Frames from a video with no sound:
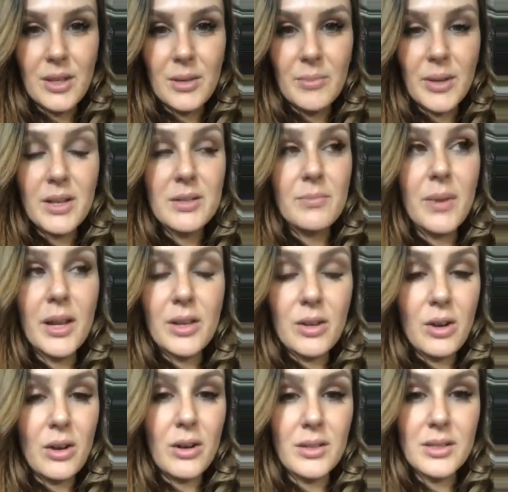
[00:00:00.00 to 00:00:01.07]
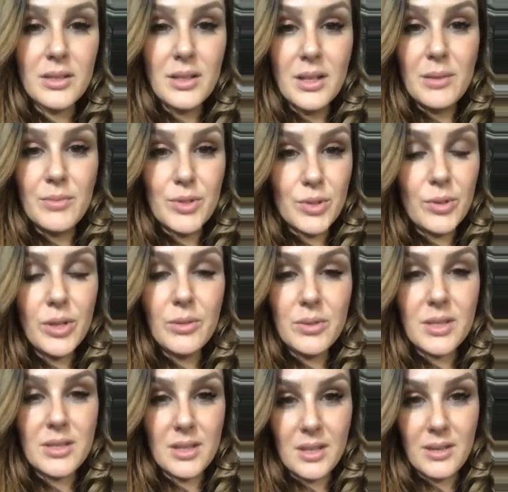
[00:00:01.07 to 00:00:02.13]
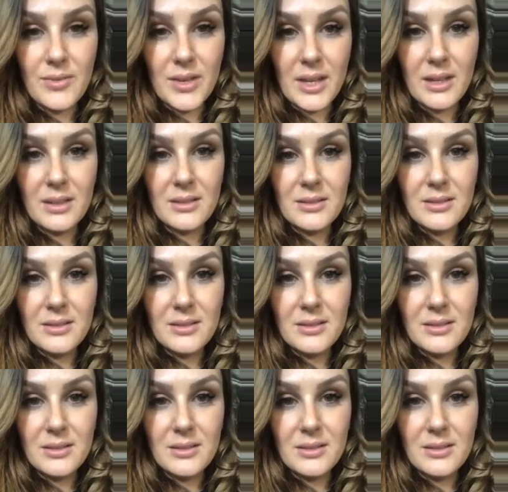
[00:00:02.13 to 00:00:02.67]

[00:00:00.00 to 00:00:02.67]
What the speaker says: because my God, I'm sure you deserve it.